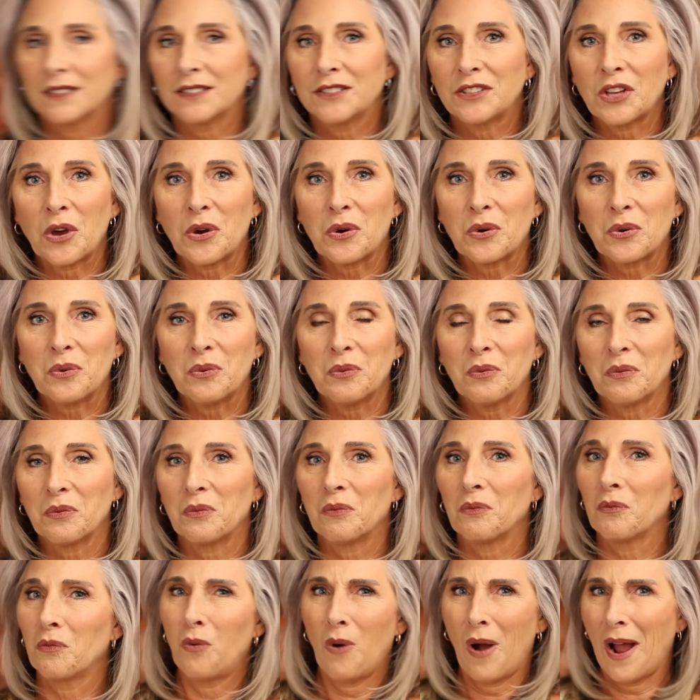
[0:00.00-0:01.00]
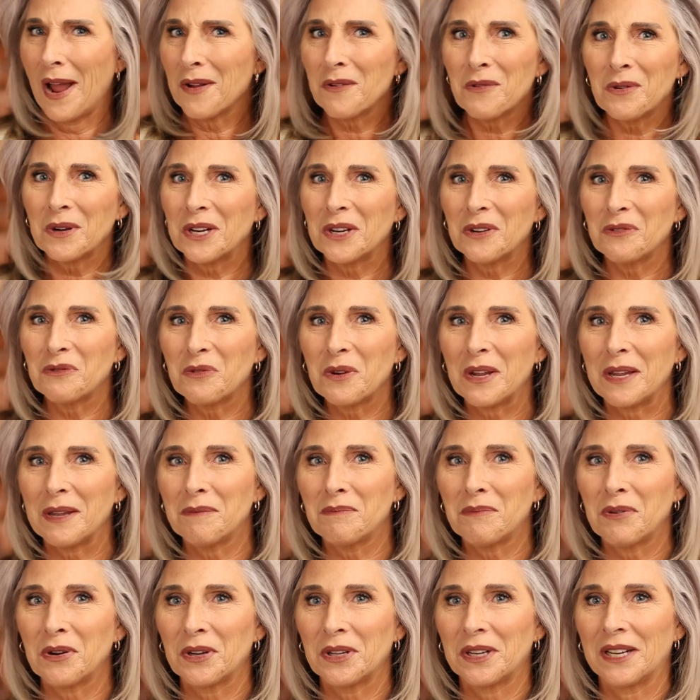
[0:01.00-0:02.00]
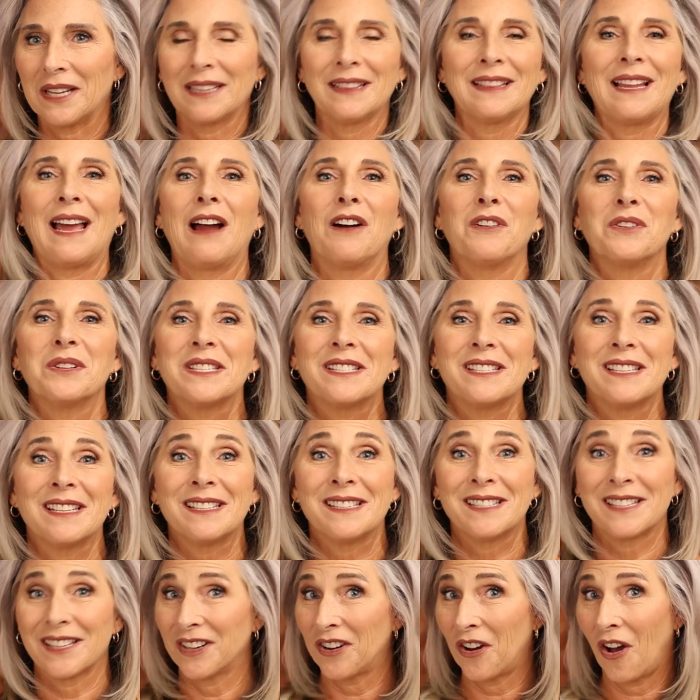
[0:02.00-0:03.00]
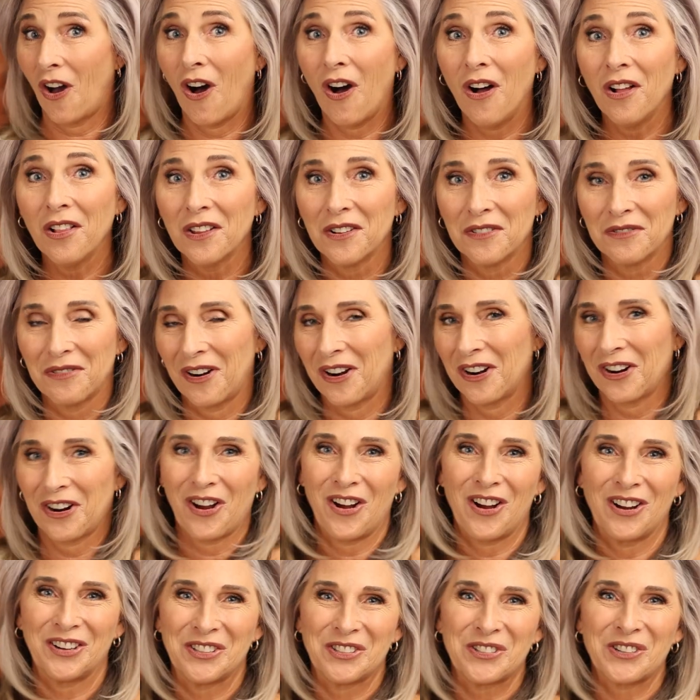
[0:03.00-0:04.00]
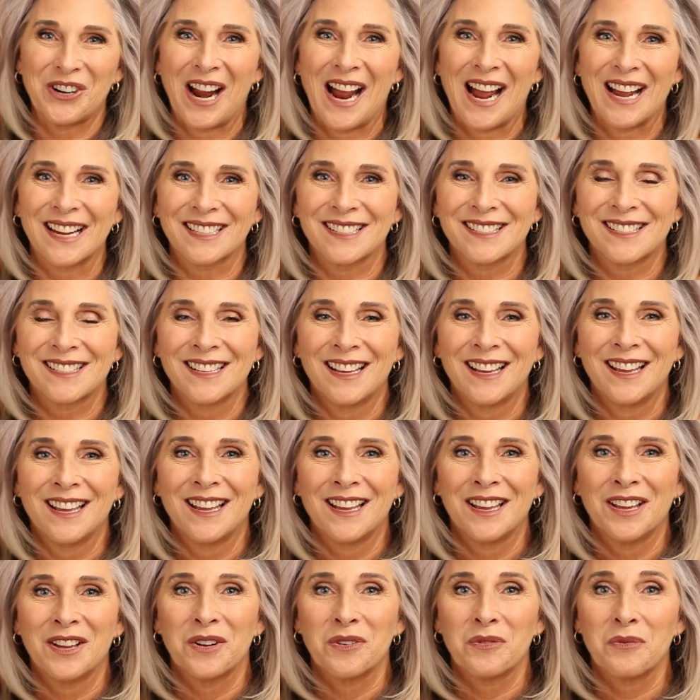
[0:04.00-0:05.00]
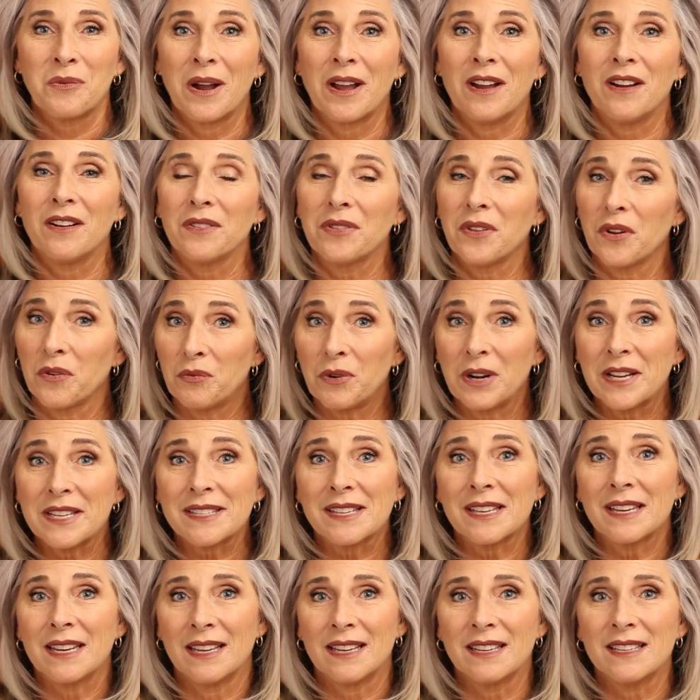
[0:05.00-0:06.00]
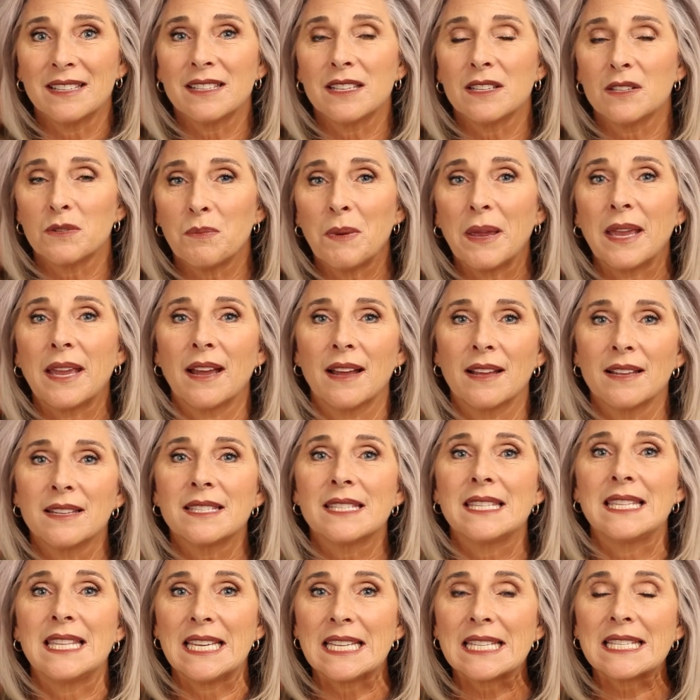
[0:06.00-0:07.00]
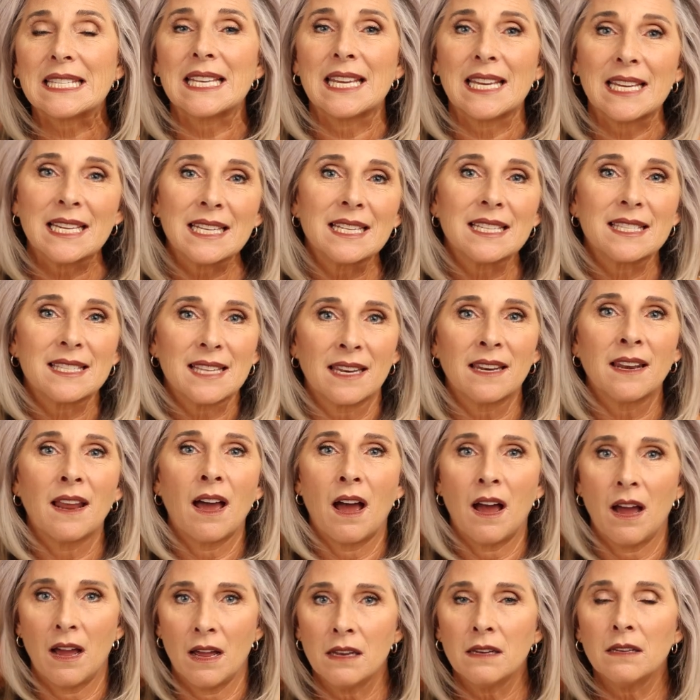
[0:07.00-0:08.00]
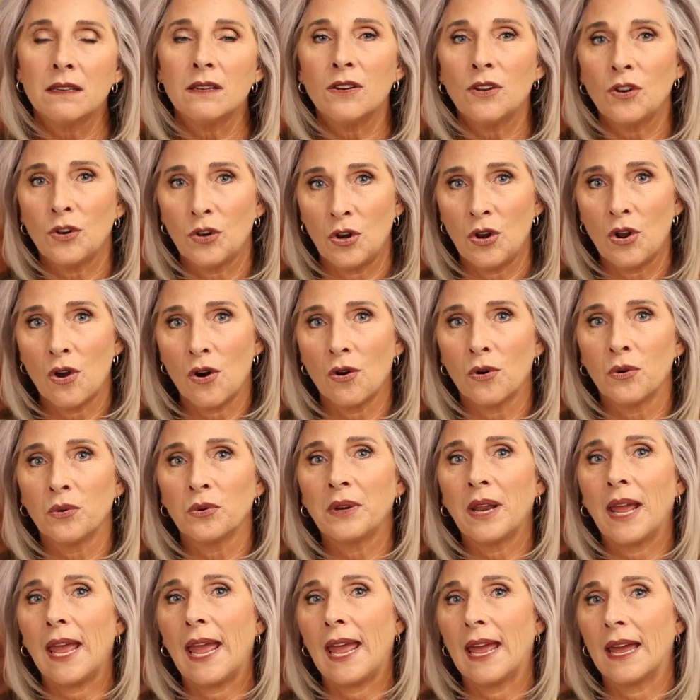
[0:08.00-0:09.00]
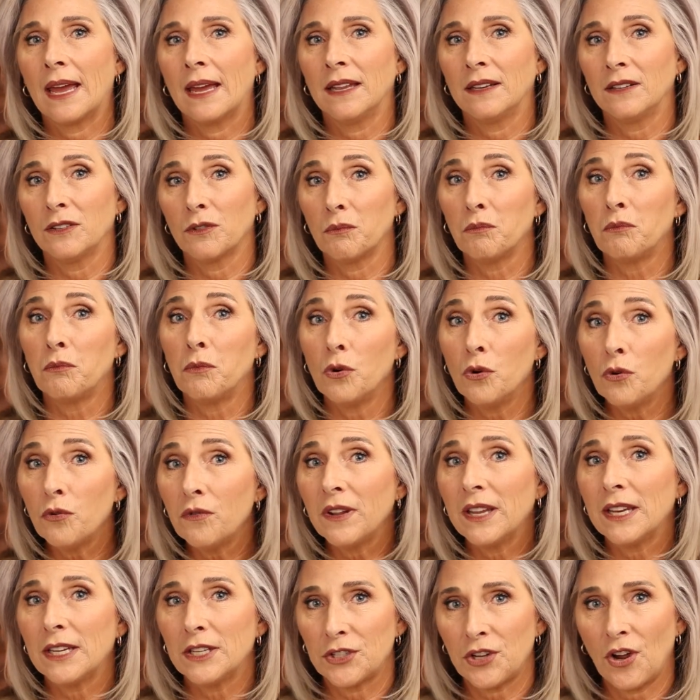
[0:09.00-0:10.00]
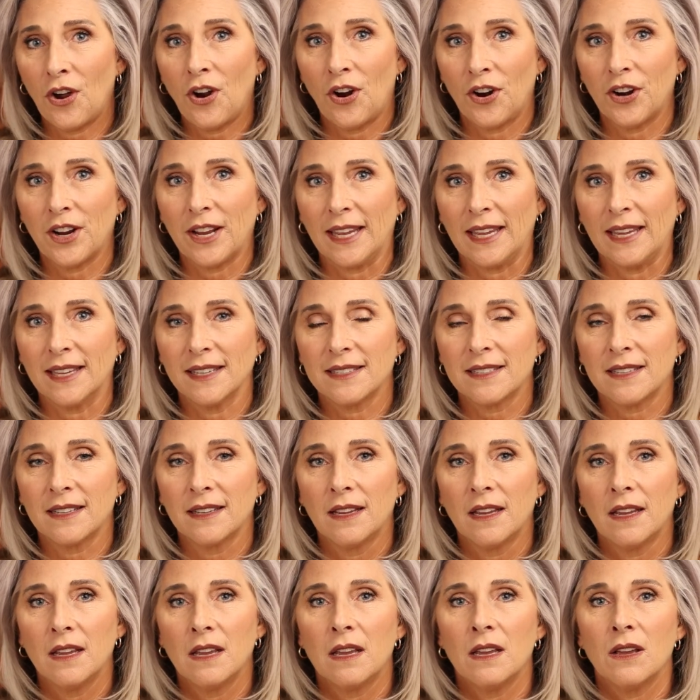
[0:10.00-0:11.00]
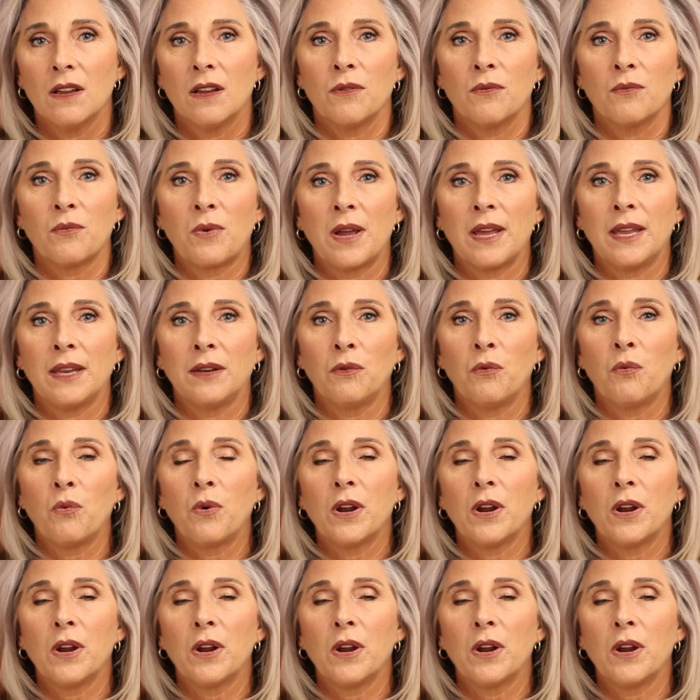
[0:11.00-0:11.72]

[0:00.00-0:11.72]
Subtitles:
So why wouldn't we put allowances in all of our contracts? Well, the reason is because this is an unknown and moving target. When